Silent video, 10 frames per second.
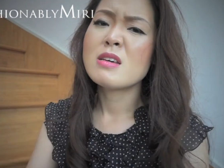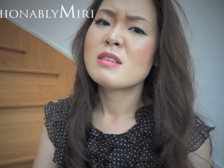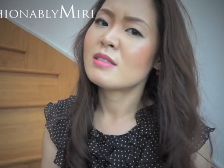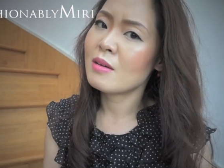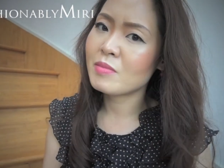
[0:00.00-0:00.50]

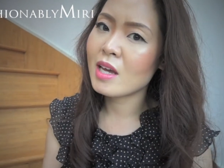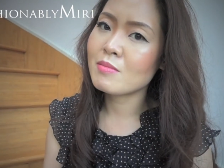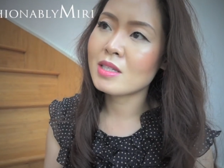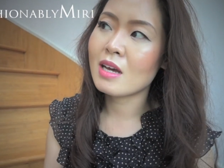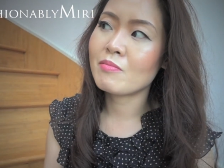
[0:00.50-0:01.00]

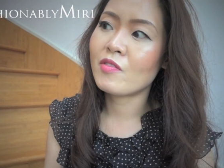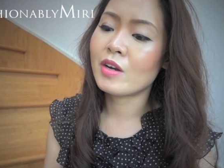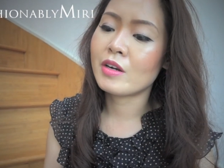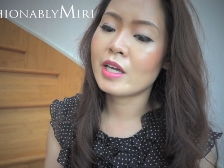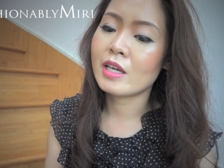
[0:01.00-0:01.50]
Sometimes I'm
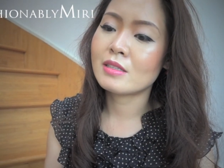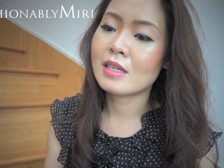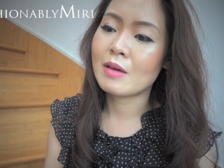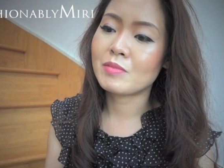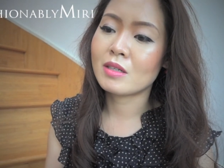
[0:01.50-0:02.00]
very
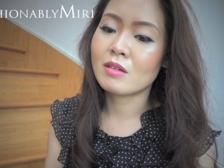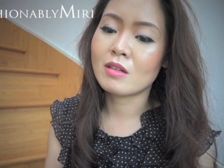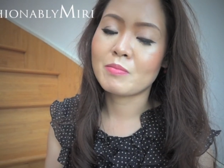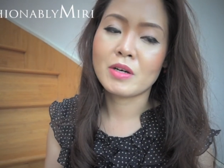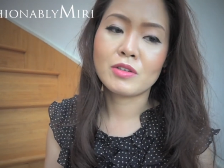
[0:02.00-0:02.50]

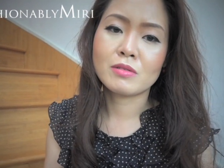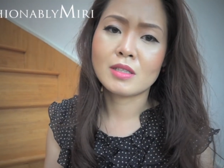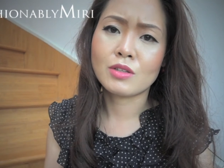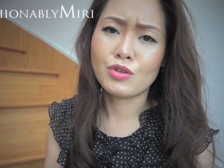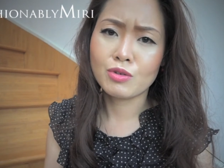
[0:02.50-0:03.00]
skeptical about
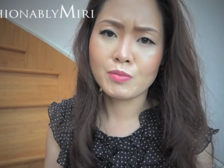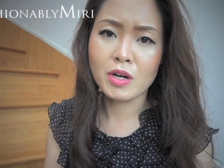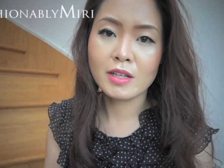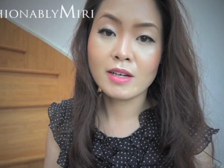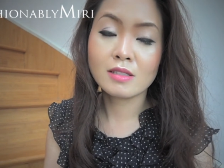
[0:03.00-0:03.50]
using new
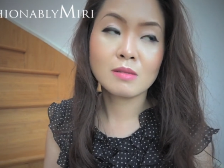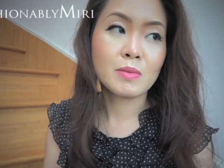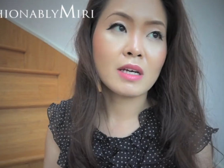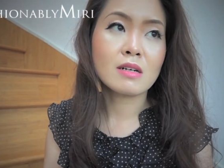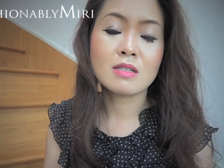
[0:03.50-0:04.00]
products
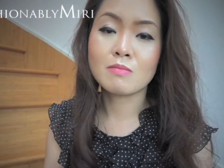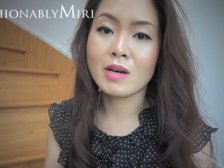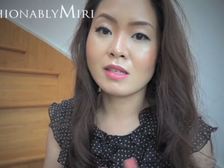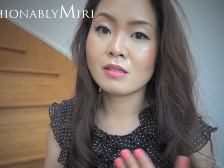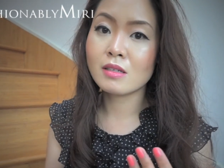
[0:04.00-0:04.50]
because
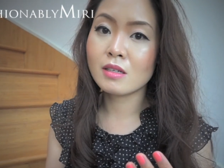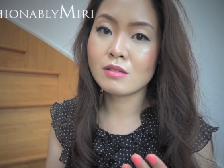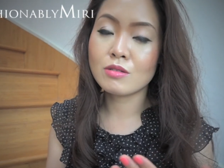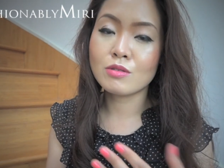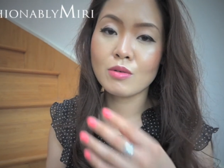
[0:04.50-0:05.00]
my
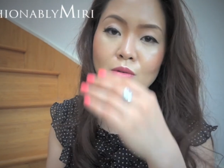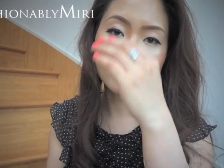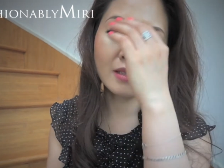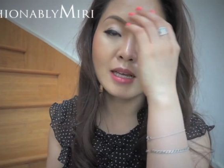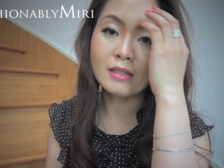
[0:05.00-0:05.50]
skin's so
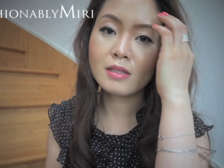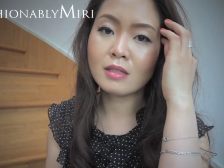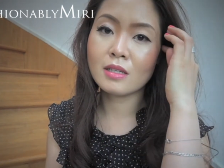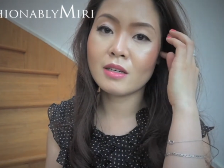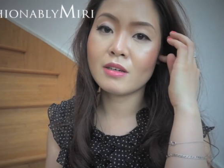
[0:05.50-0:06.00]

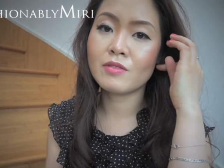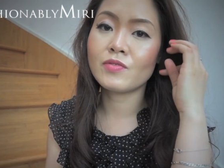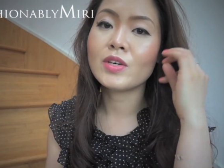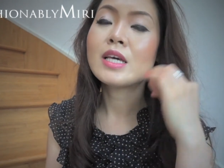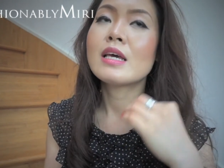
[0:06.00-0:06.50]
sensitive,
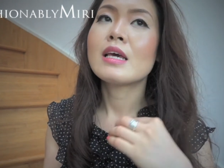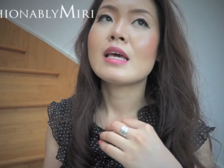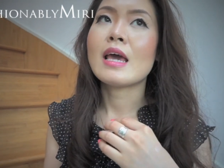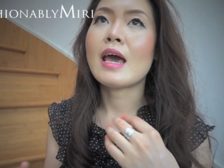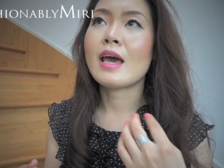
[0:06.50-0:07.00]

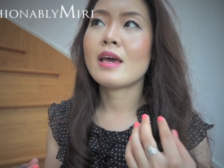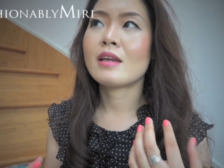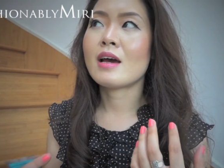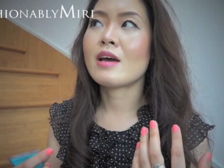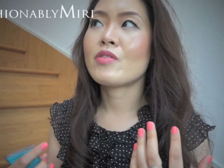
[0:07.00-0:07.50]

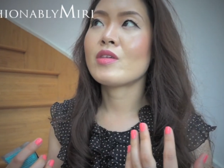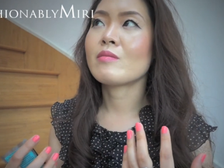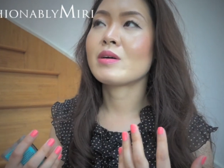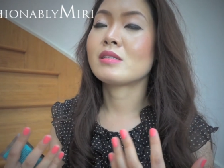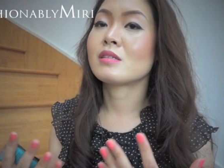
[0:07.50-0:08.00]
and I
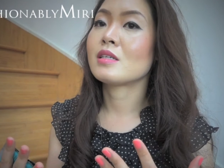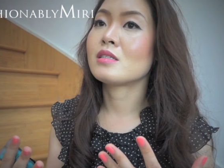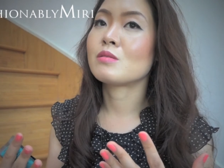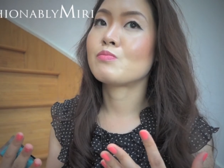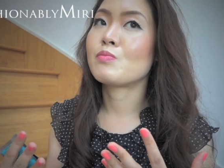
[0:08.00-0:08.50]
think my skin
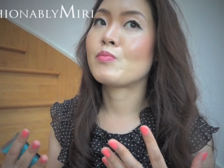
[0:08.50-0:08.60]
is